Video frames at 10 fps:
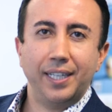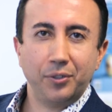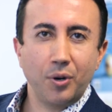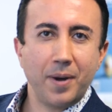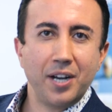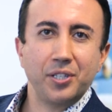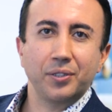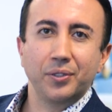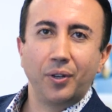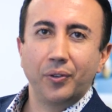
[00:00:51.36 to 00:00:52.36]
and commercial
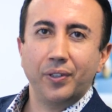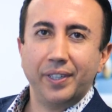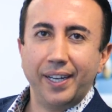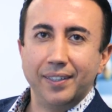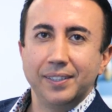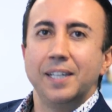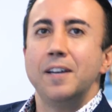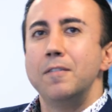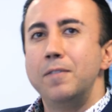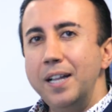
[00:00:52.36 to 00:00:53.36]
growth area
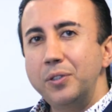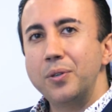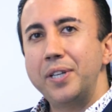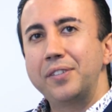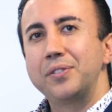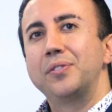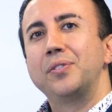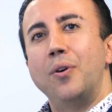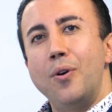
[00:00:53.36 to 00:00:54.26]
well connected to